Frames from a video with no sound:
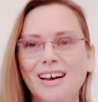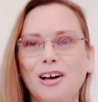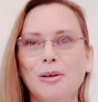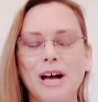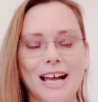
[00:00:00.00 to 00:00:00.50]

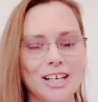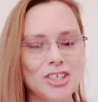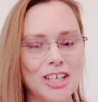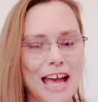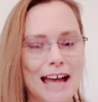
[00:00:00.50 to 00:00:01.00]
I
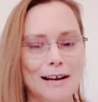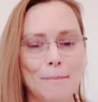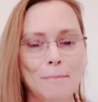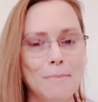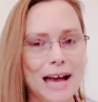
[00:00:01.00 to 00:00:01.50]
actually had
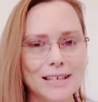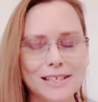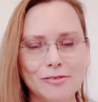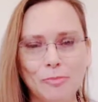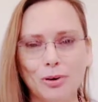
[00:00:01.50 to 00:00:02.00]
a
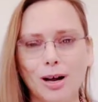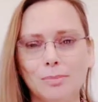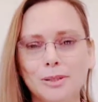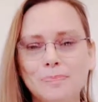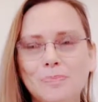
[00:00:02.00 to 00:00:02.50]
massive
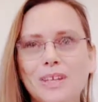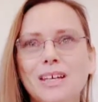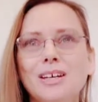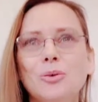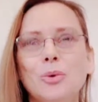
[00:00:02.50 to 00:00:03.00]

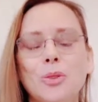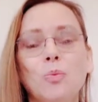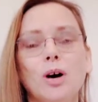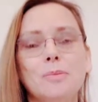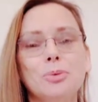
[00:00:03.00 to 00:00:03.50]
problem with
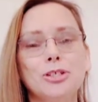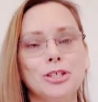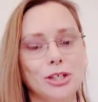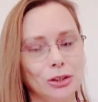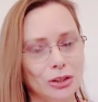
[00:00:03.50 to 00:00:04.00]
one
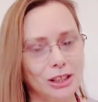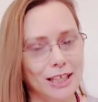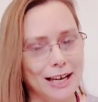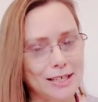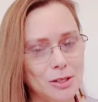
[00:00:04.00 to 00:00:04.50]
particular
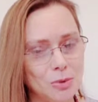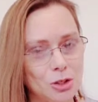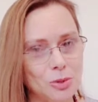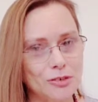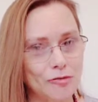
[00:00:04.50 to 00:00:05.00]
class,
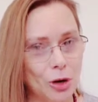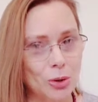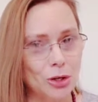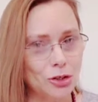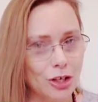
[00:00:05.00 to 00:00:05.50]
which was
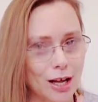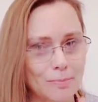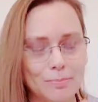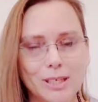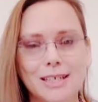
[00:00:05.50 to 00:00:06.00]

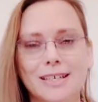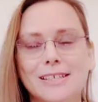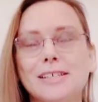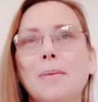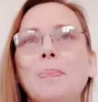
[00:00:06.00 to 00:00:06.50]
Photoshop,
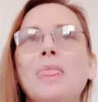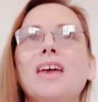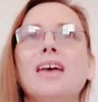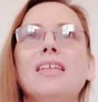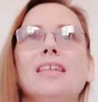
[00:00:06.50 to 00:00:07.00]
because
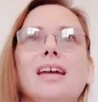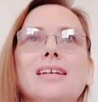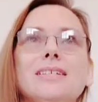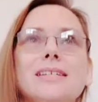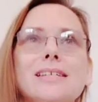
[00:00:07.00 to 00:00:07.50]
they
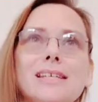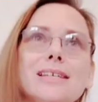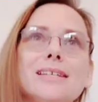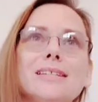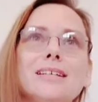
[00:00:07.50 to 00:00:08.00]

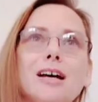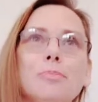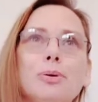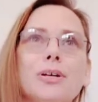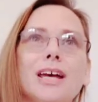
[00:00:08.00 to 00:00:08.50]
insisted that I
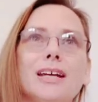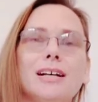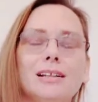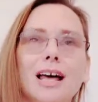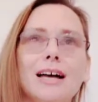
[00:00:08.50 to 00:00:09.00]
put
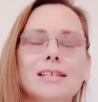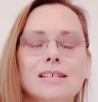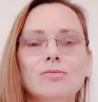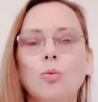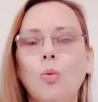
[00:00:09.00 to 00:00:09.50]
a
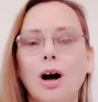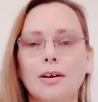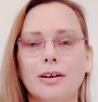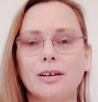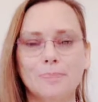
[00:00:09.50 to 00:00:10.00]
glass of
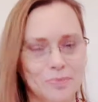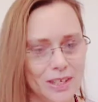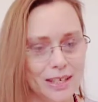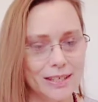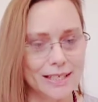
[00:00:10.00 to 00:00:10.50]
water
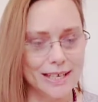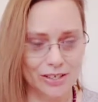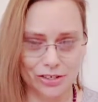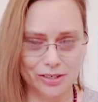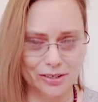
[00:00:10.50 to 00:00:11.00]
in the
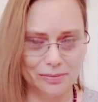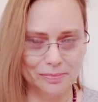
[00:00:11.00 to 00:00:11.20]
desert.